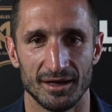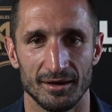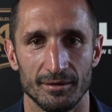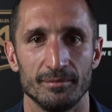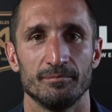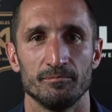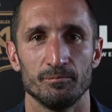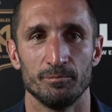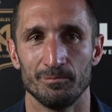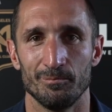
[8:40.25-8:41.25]
And
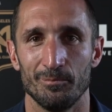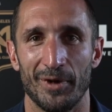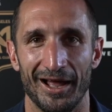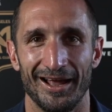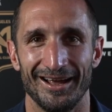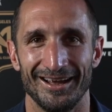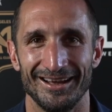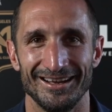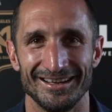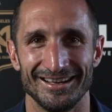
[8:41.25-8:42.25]

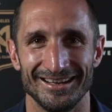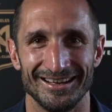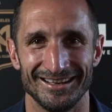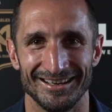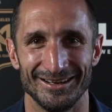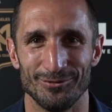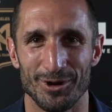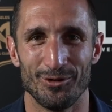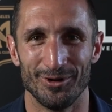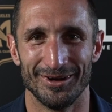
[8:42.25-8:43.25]
but
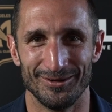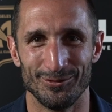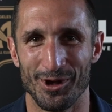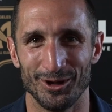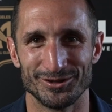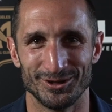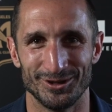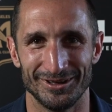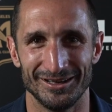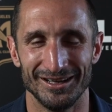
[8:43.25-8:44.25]
we
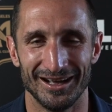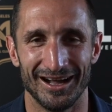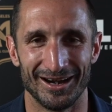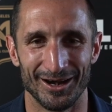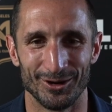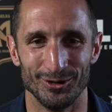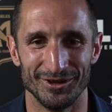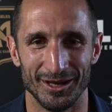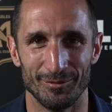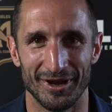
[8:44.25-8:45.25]
also are a good
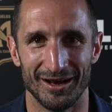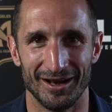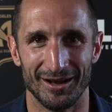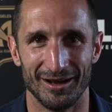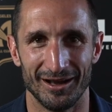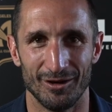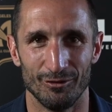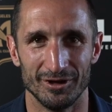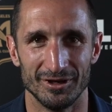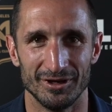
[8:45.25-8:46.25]
team, and
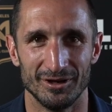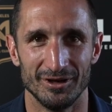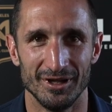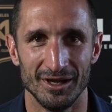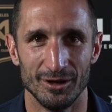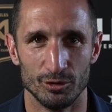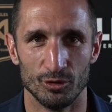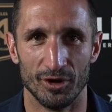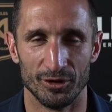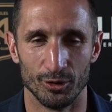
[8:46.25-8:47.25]
we
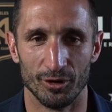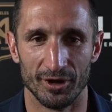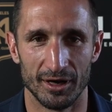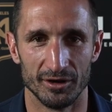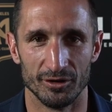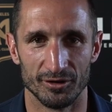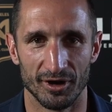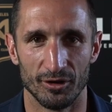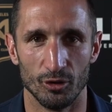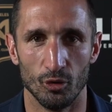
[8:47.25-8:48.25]
want to go there in
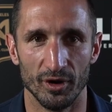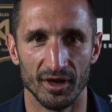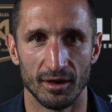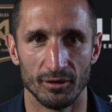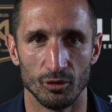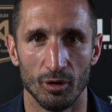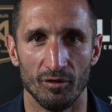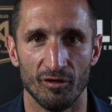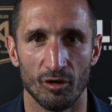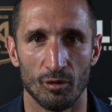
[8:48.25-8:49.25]
order to win and to go
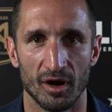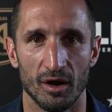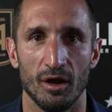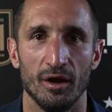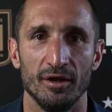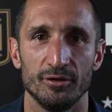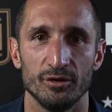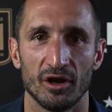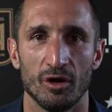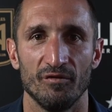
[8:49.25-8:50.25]
forward into
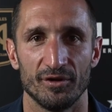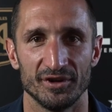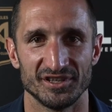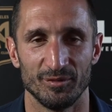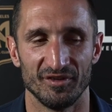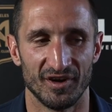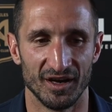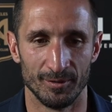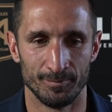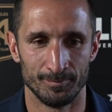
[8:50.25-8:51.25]
the conference semifinal.